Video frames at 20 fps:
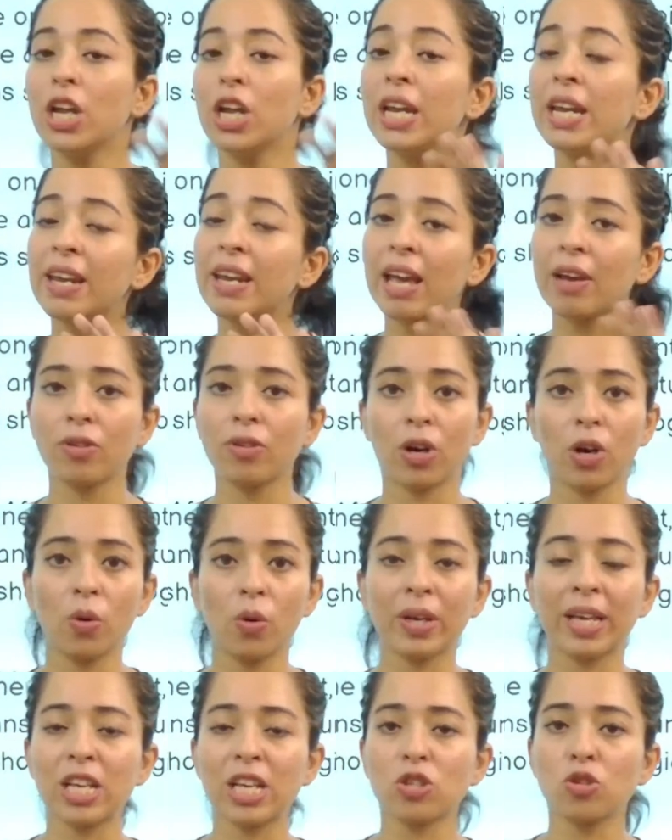Never.
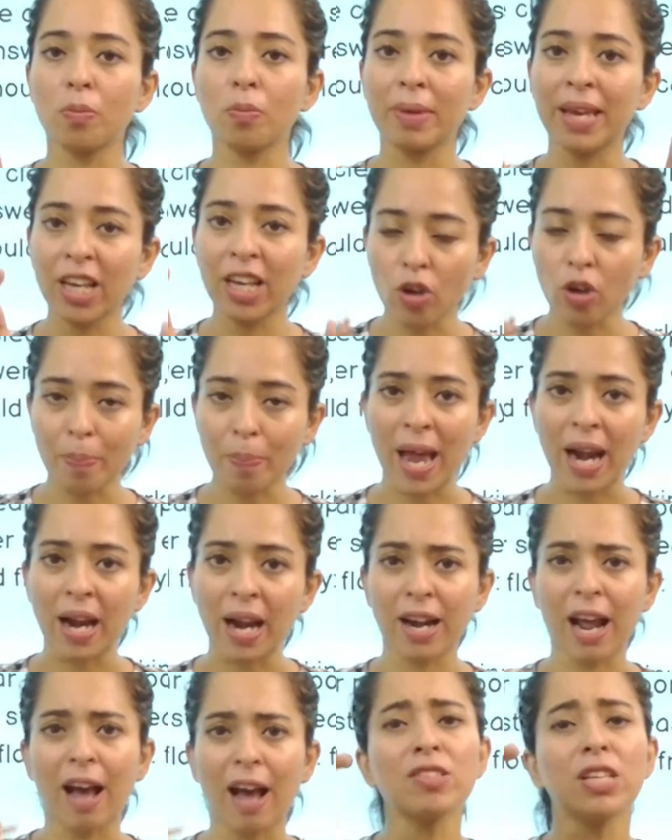Okay, so make your
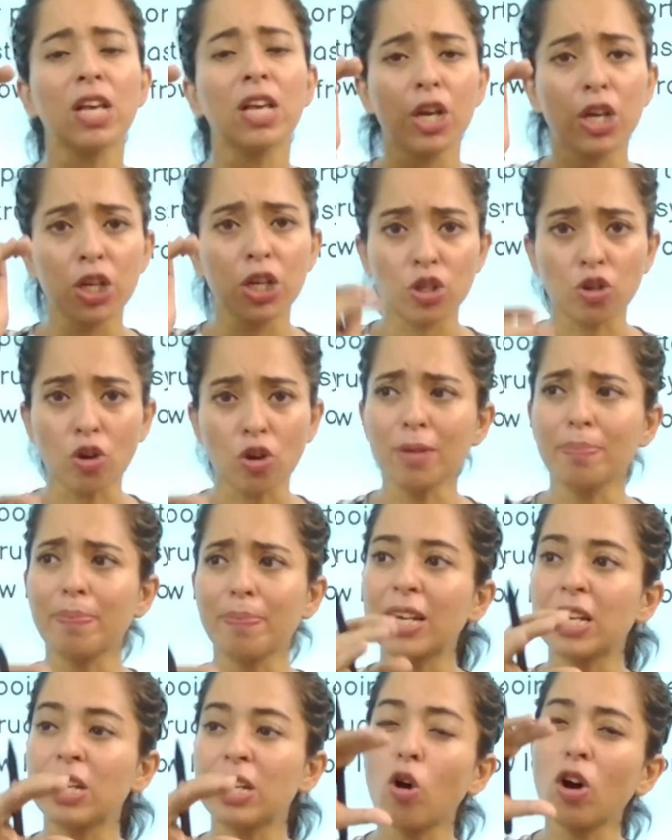paragraphs short,
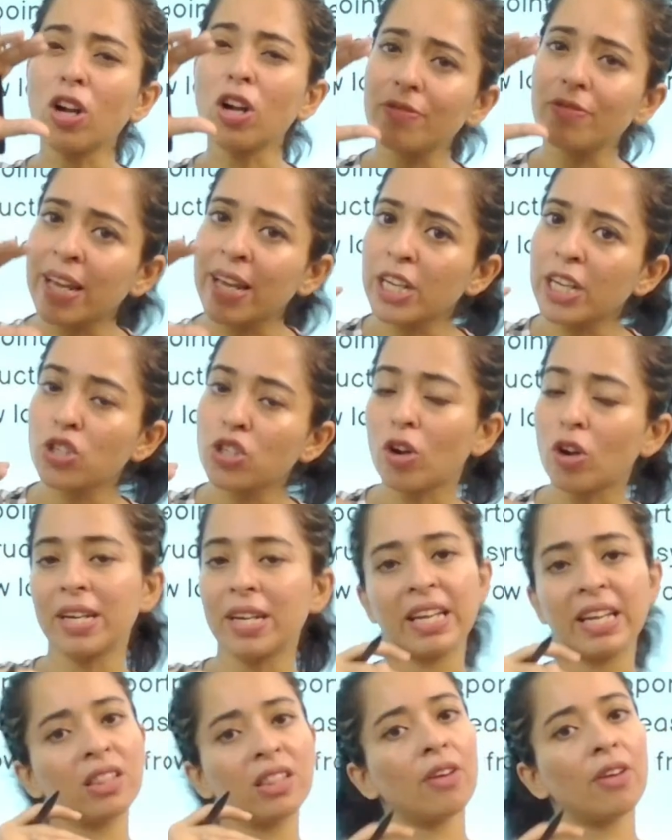but not very short,
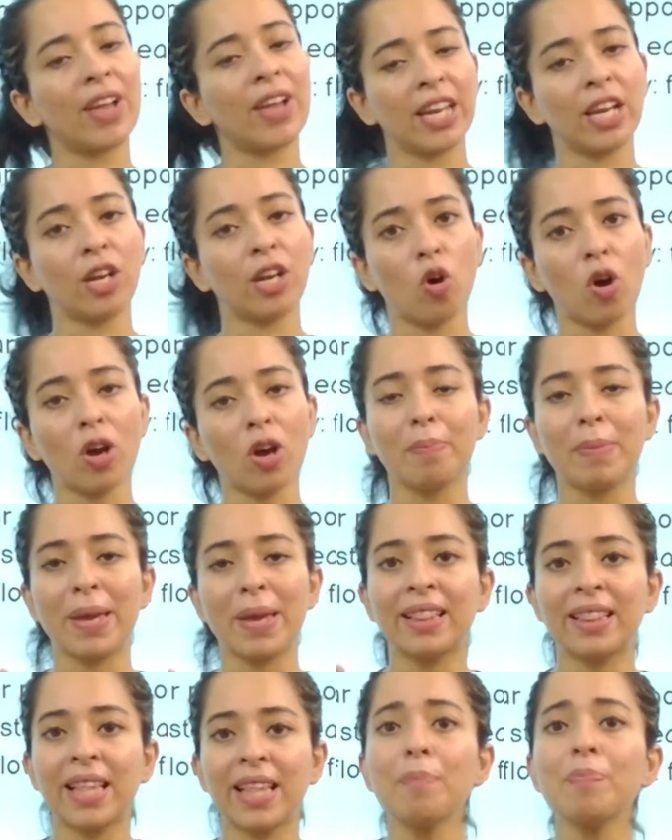neither very long.
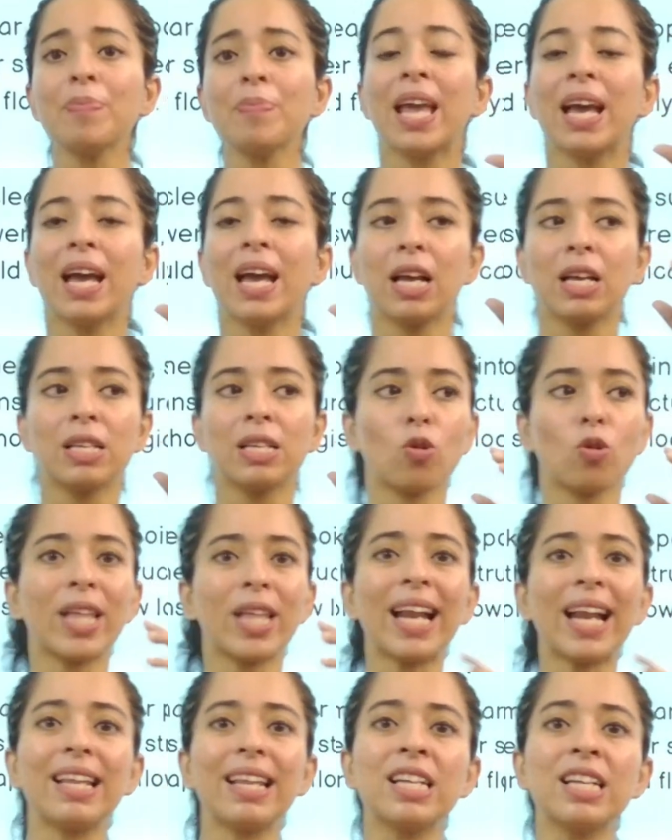Make them so
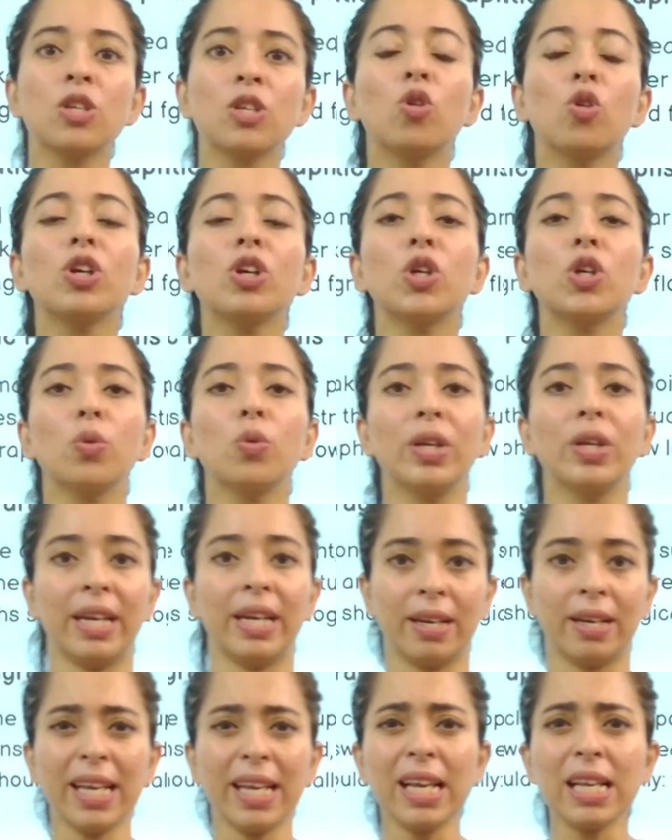that it's good to
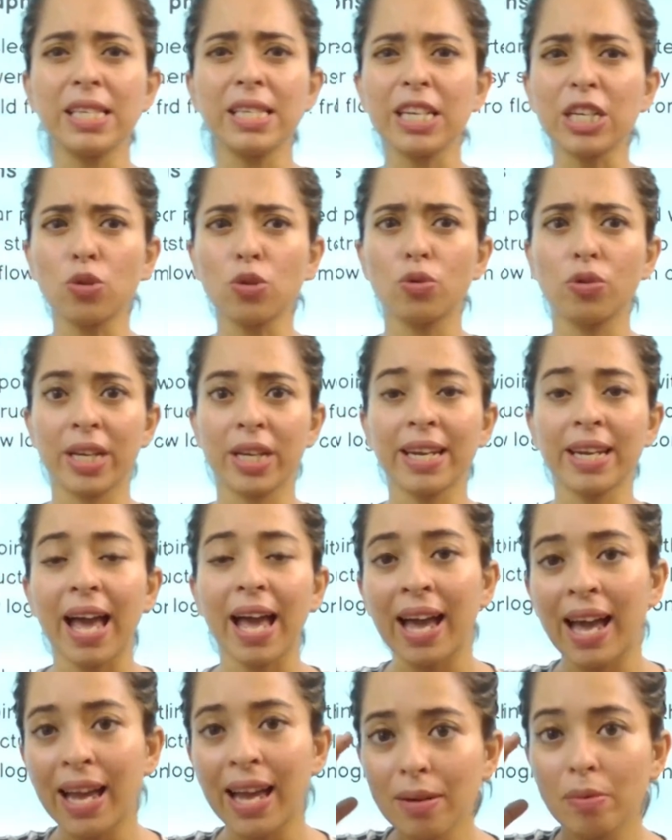read, easy to read
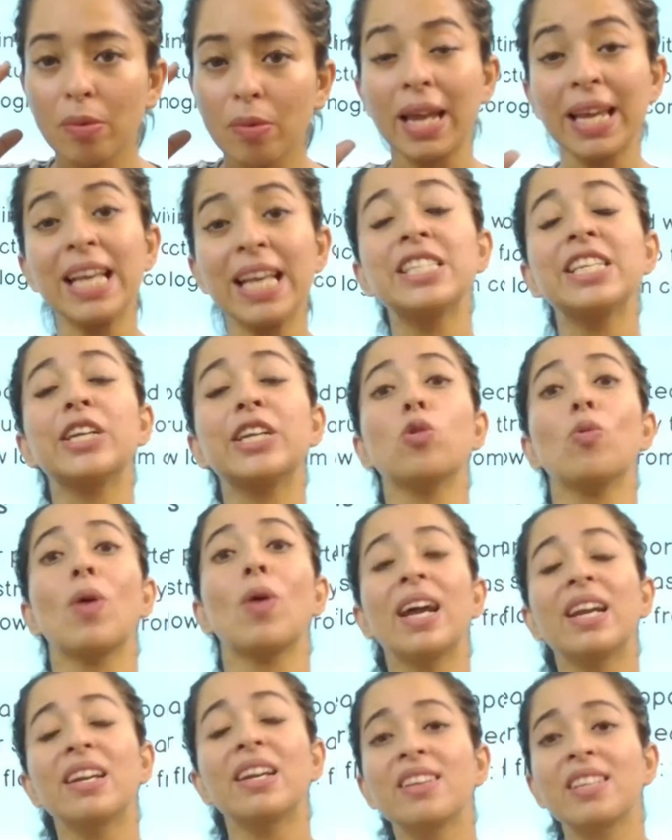and easy to
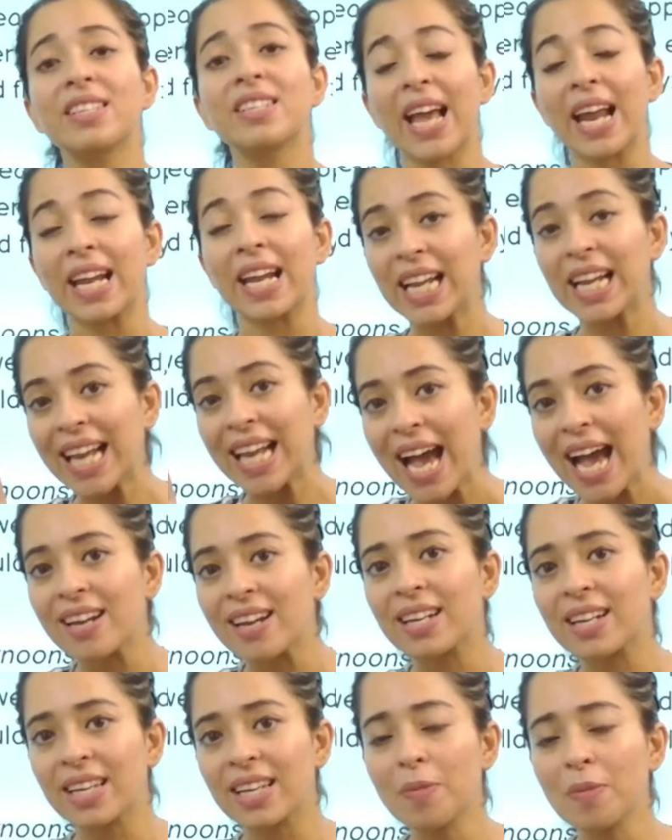understand.
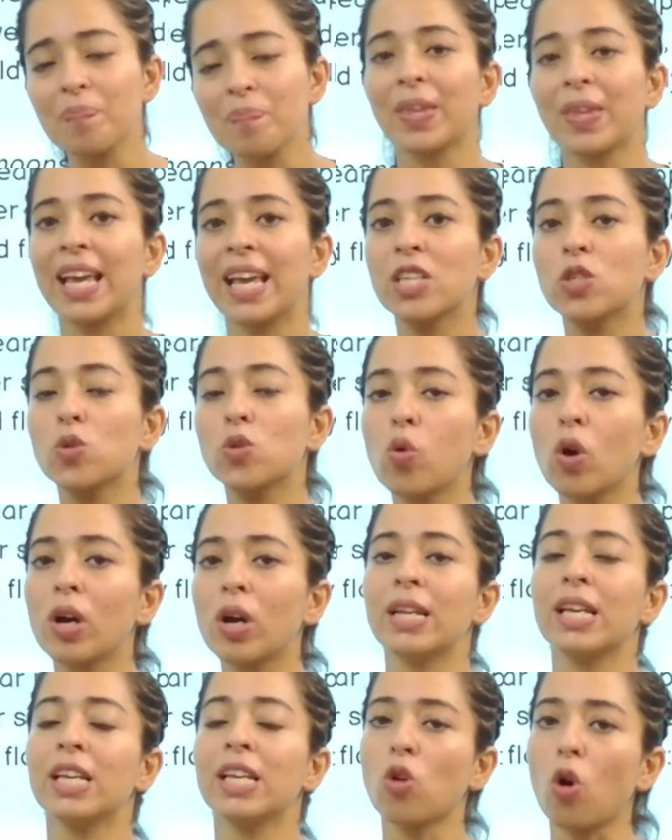Clarity is
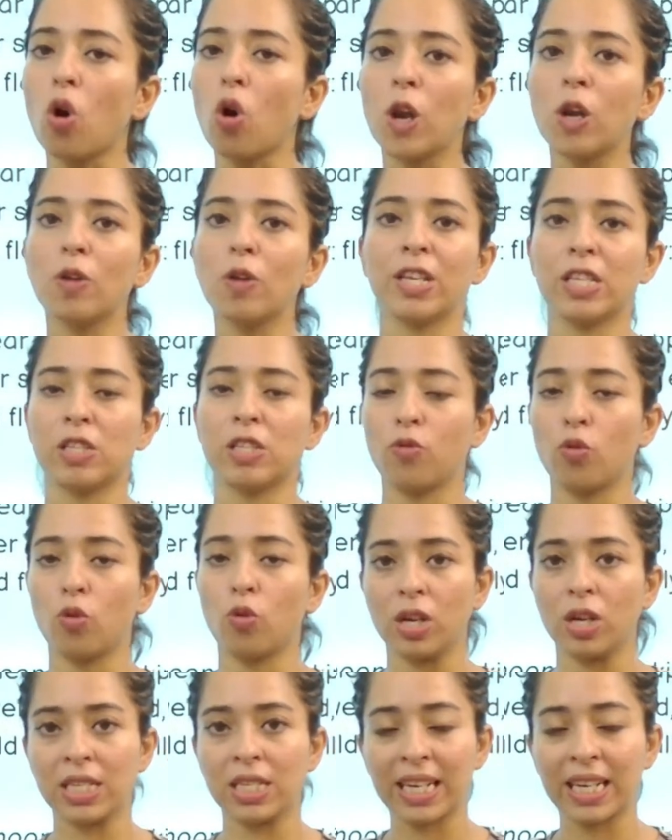what is always
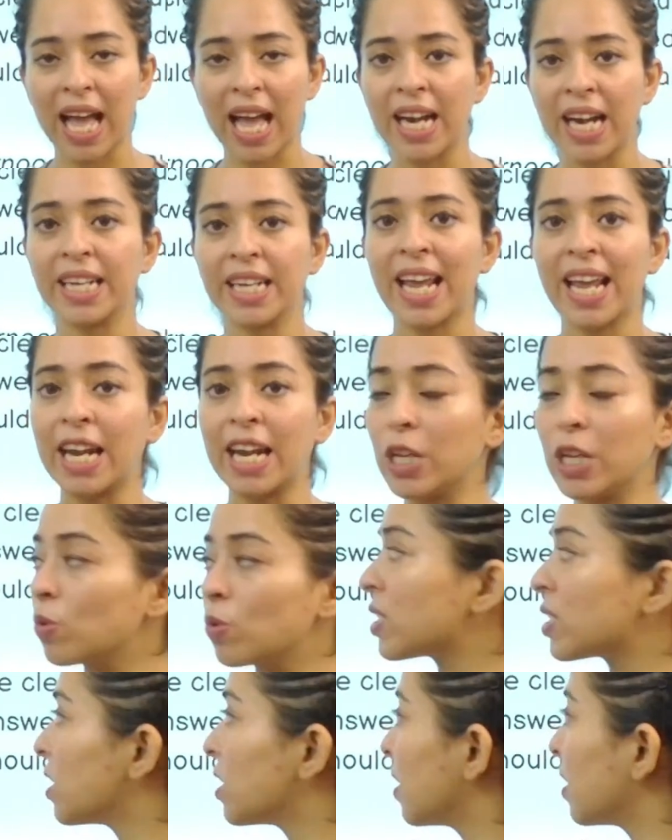focused. Clarity and
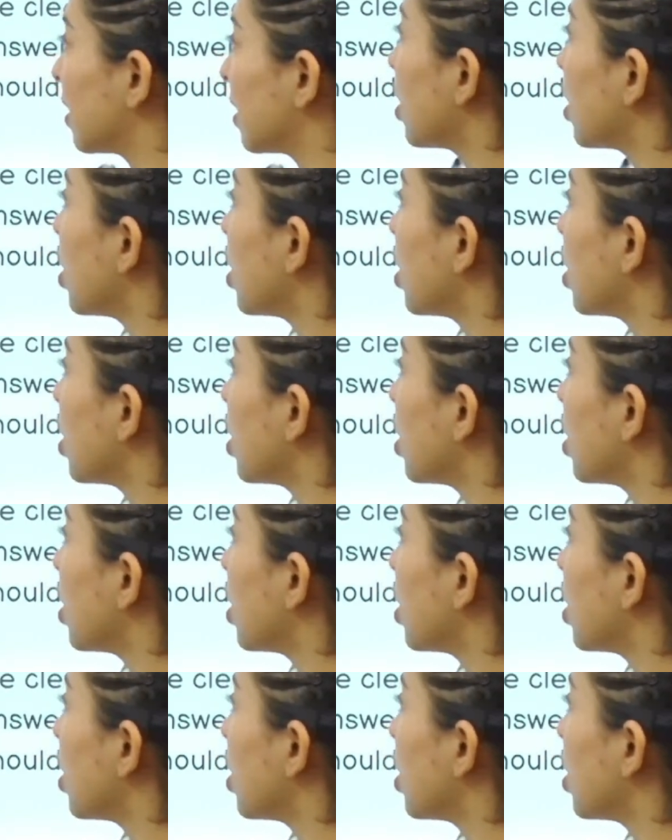lucidity.